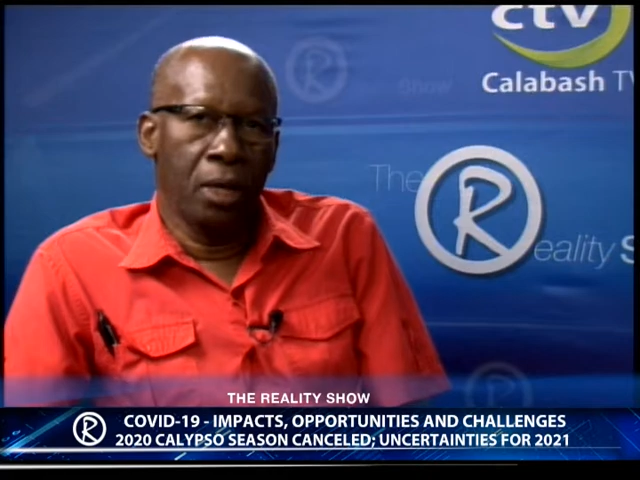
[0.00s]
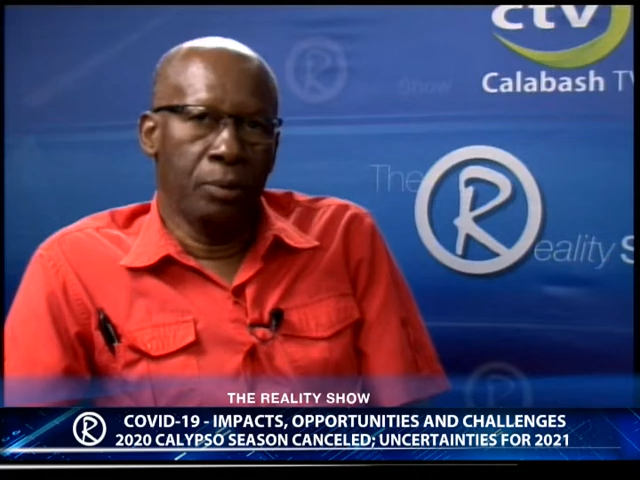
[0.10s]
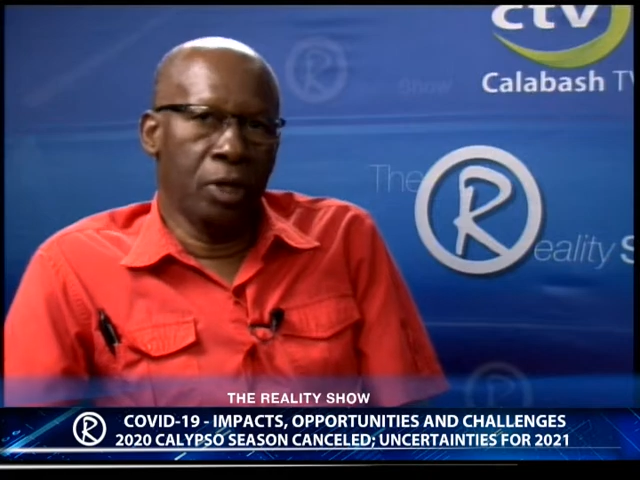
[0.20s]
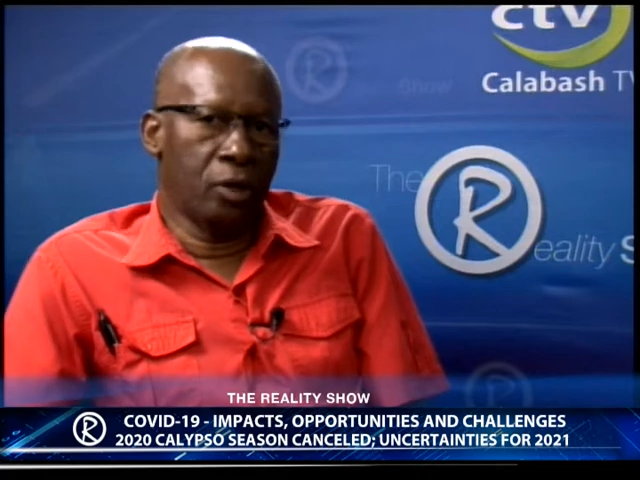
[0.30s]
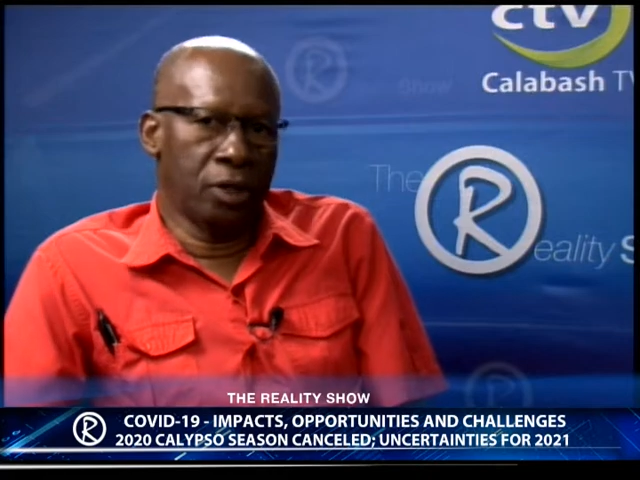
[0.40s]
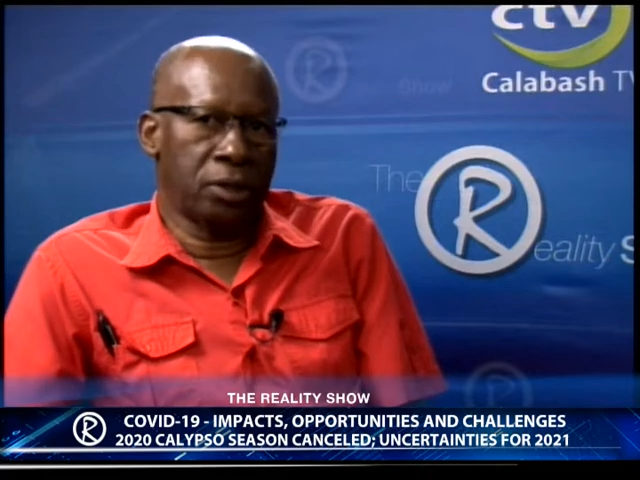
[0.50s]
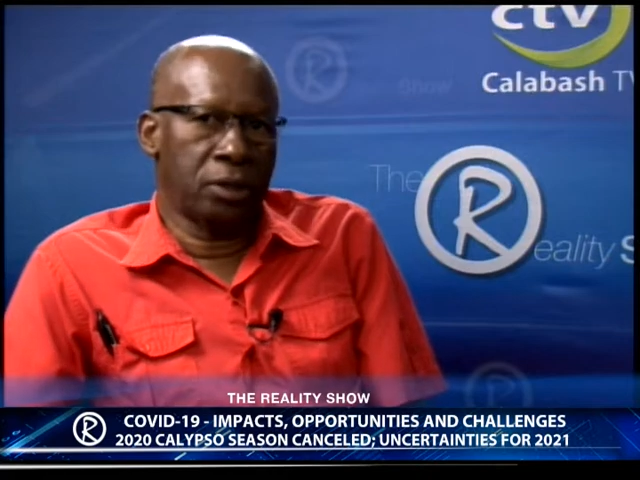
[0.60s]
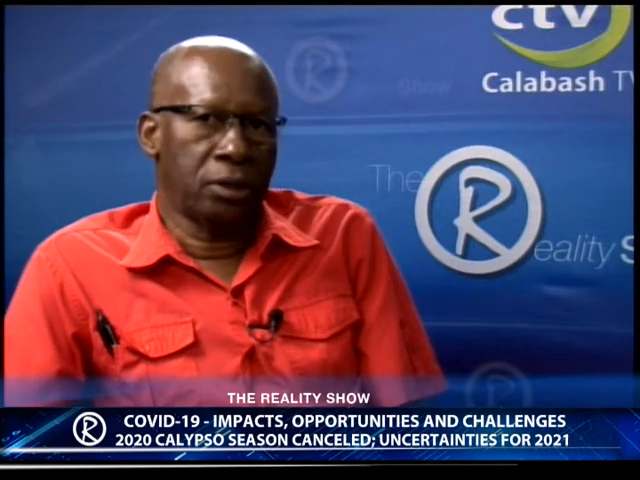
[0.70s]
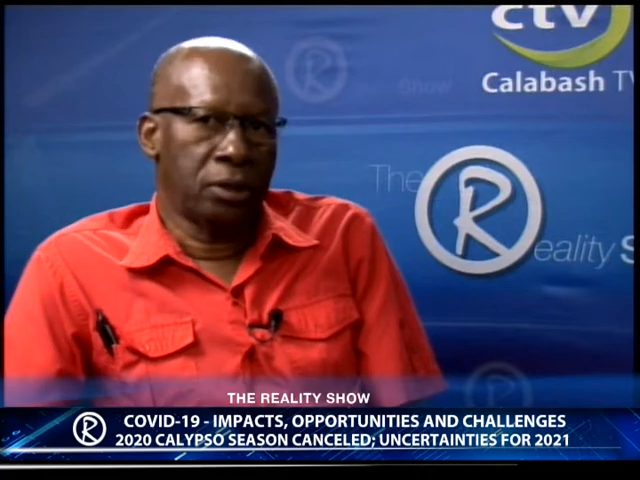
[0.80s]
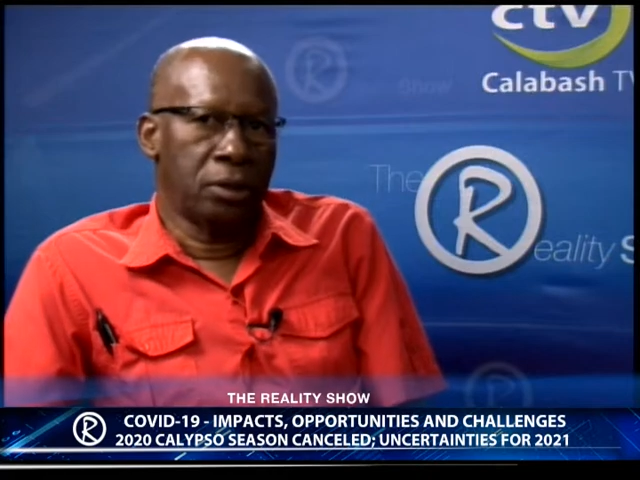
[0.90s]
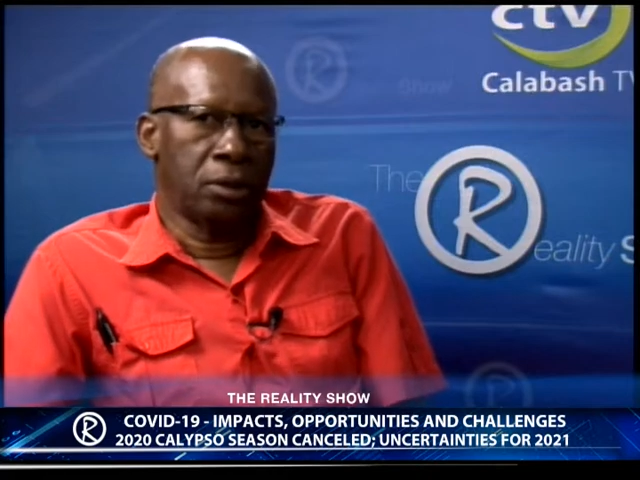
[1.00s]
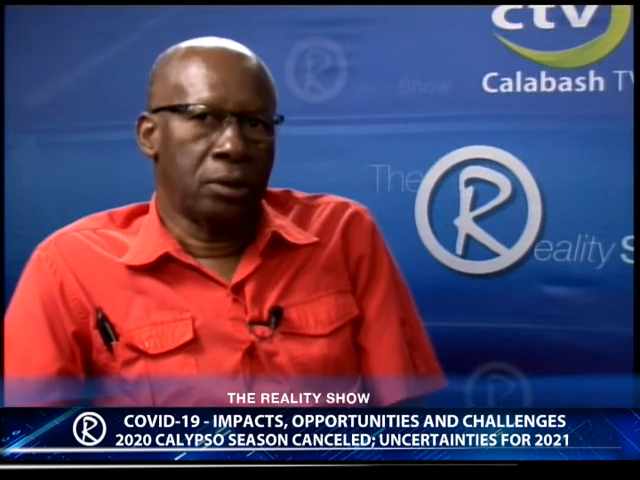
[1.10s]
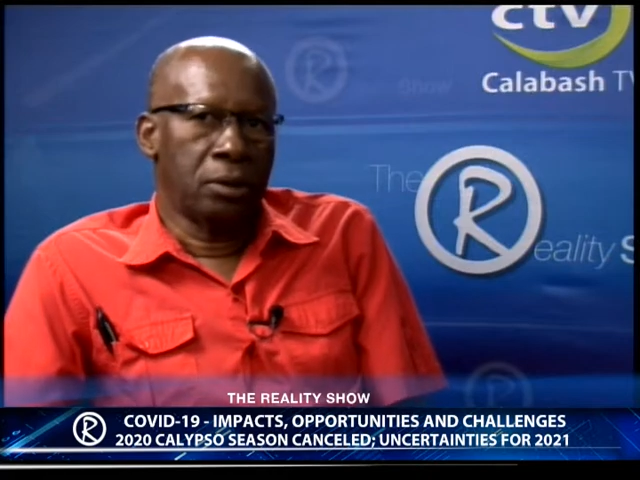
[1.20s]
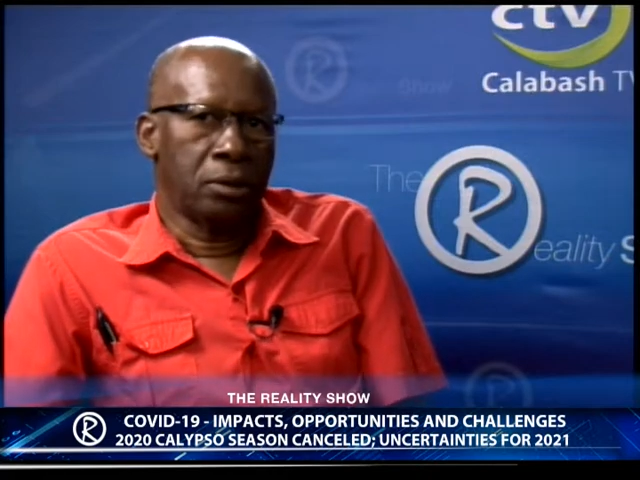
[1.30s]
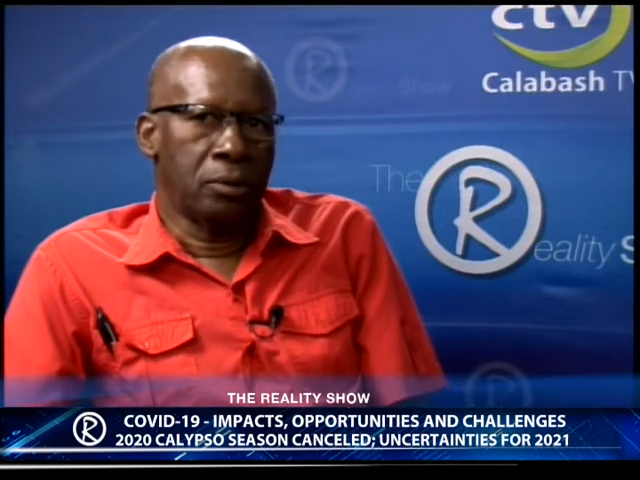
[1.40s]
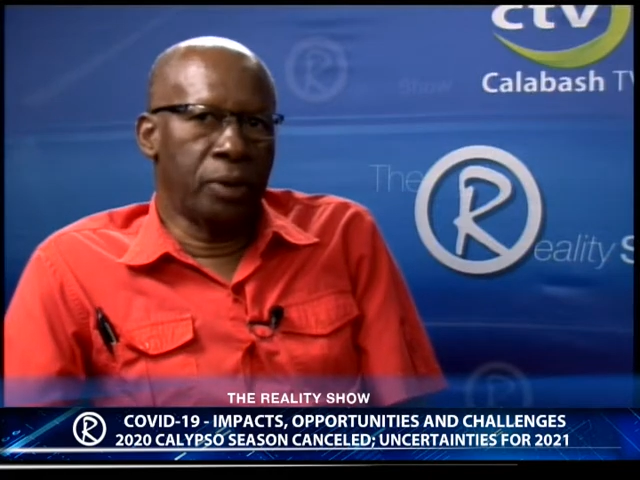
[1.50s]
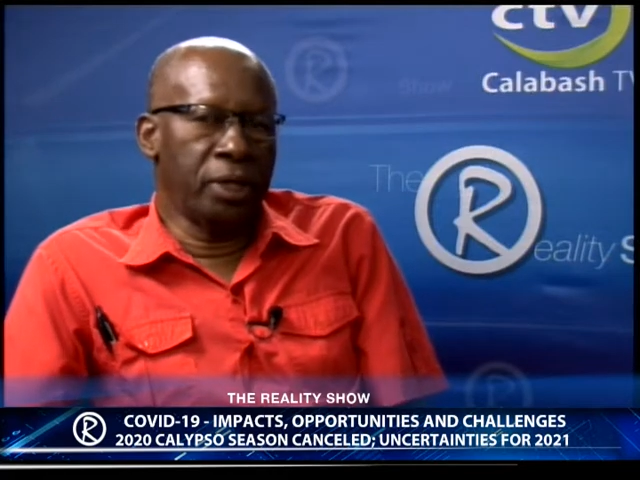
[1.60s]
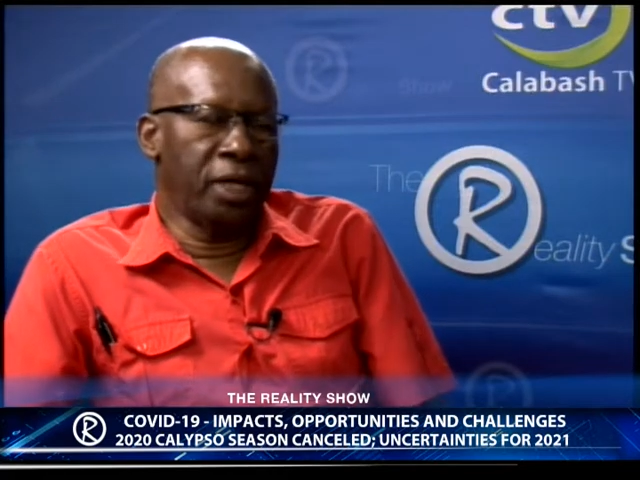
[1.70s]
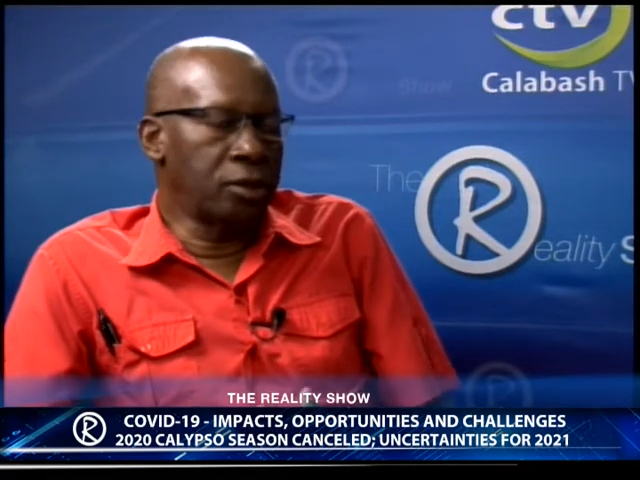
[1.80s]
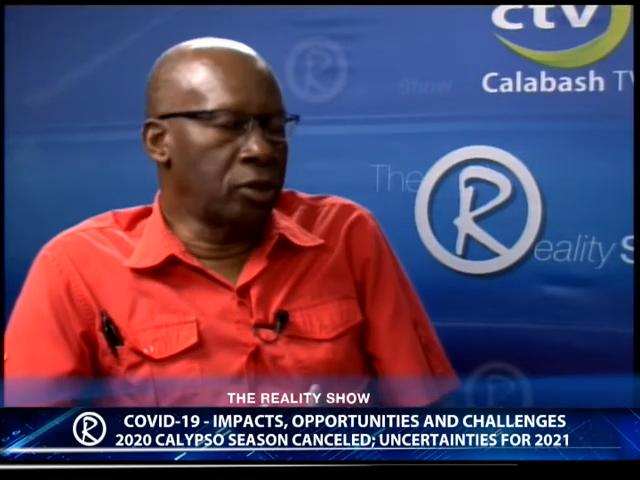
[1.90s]
Because when
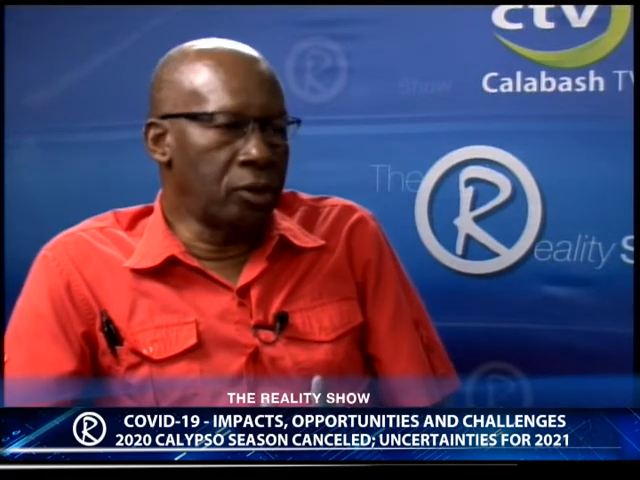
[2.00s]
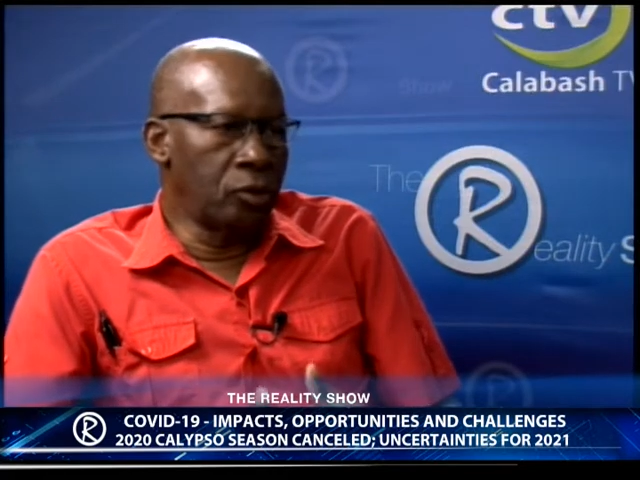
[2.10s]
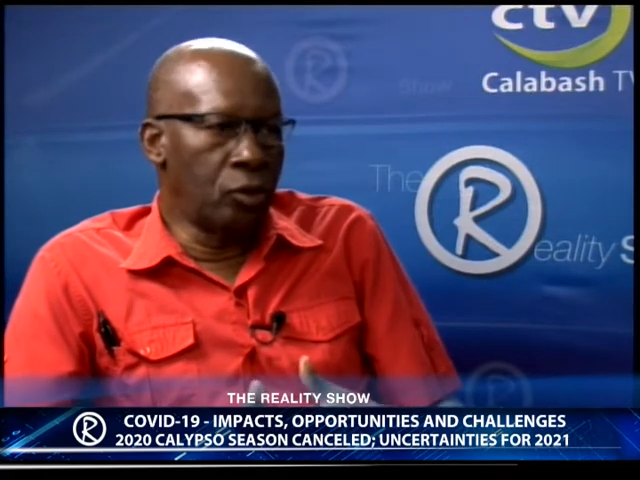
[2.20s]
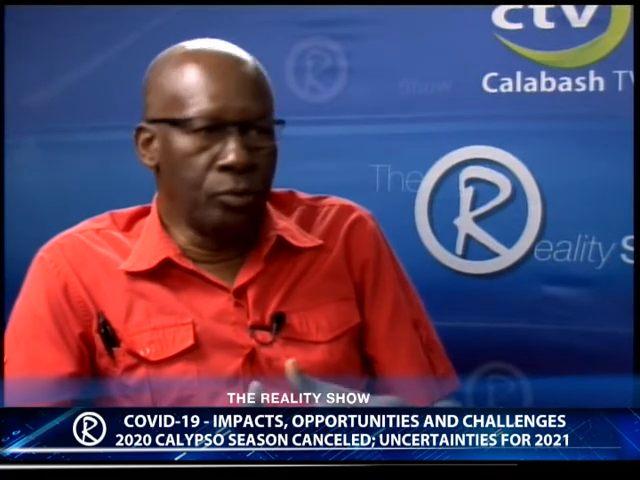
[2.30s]
there is no